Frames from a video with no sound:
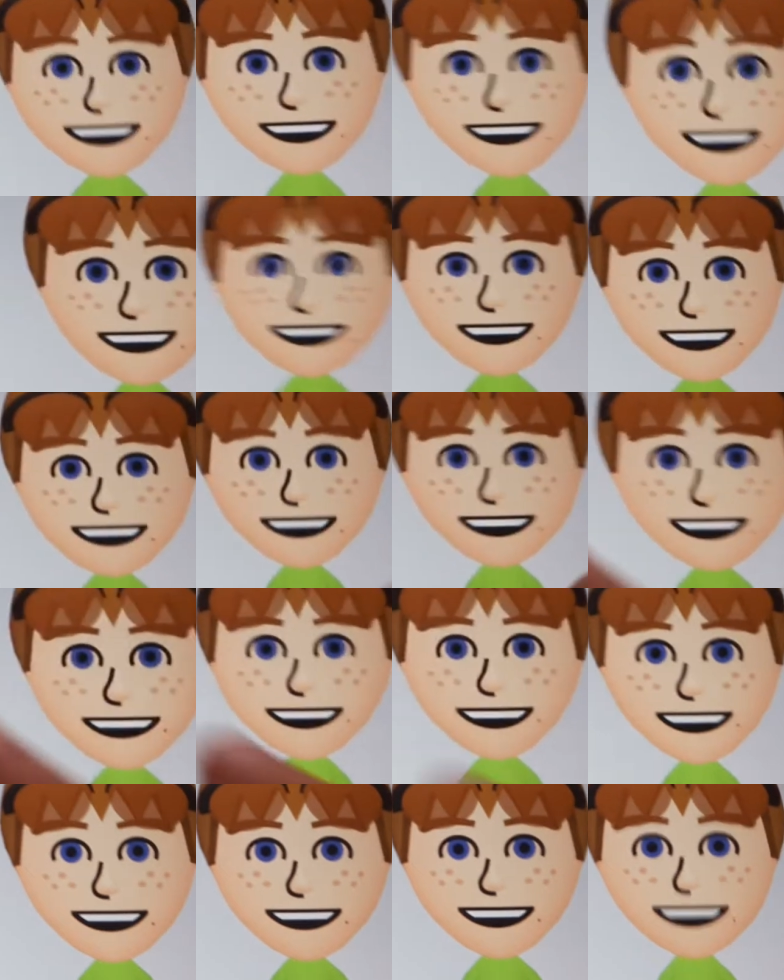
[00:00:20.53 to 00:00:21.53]
you want to have
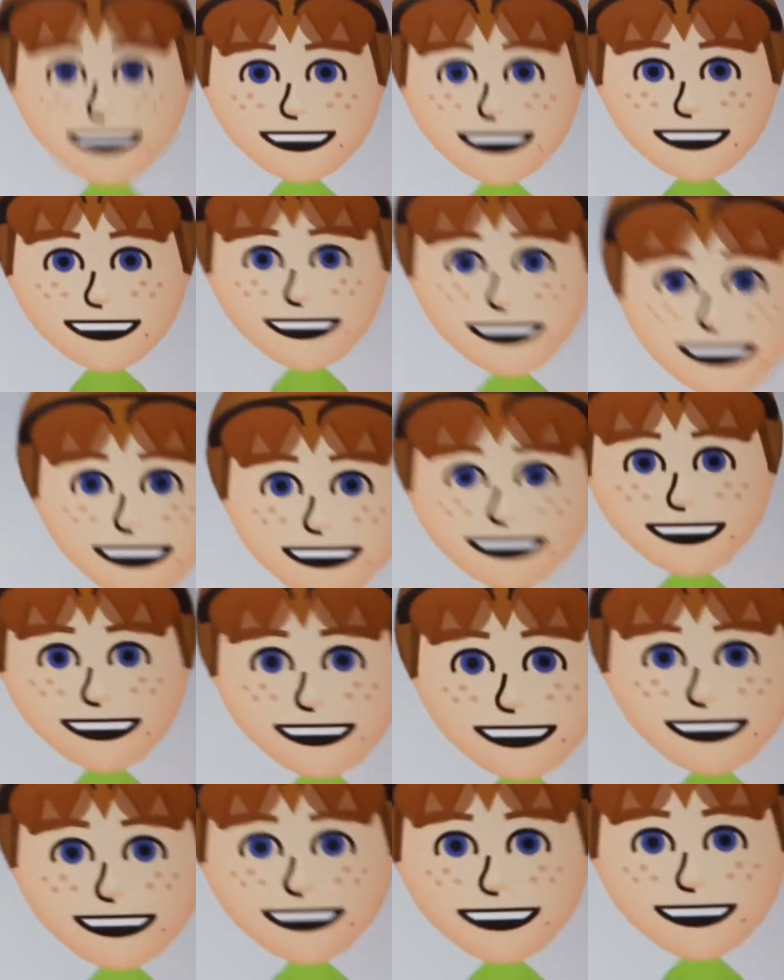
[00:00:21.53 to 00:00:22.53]
some
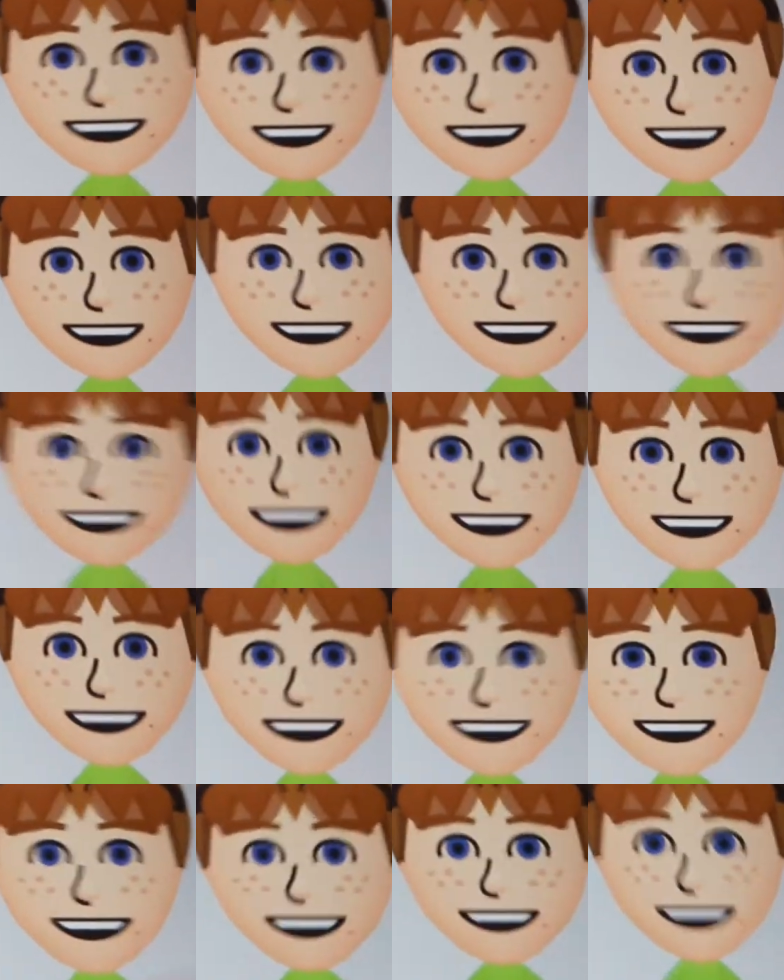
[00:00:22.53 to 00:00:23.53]
freckles, and none of
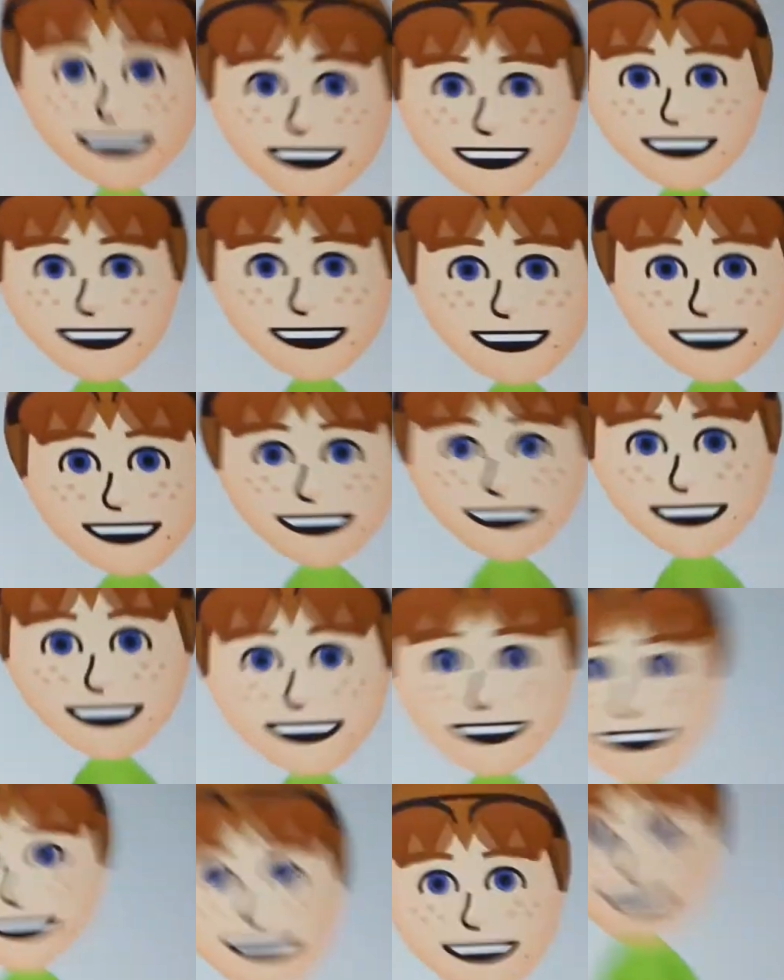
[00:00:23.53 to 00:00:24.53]
these, and just
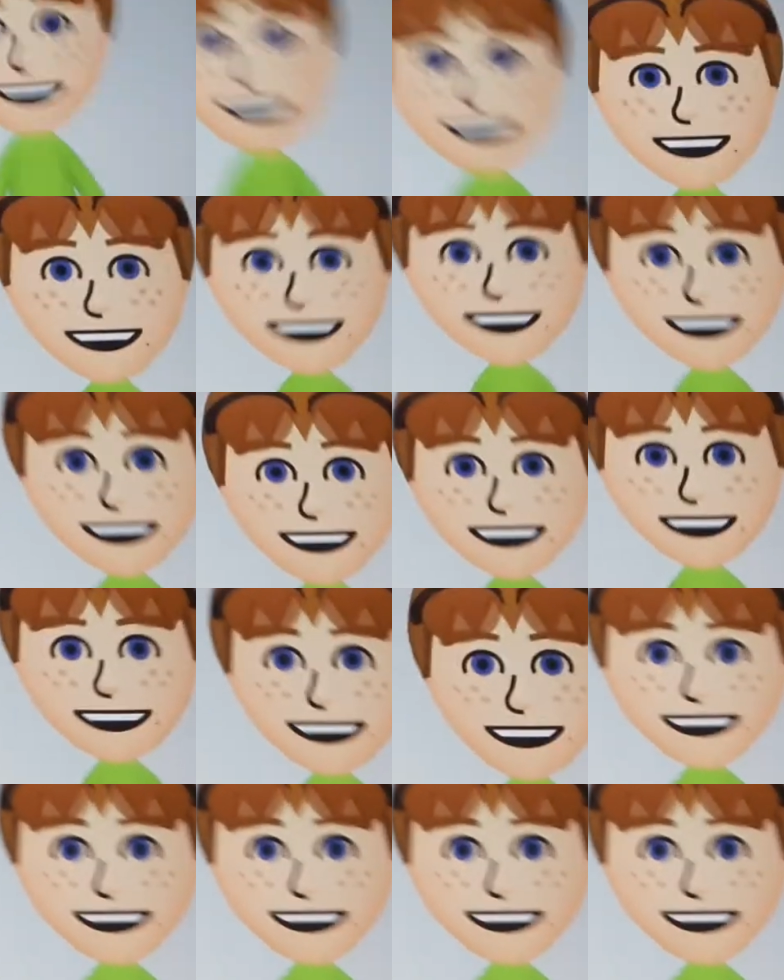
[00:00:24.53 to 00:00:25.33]
keep it white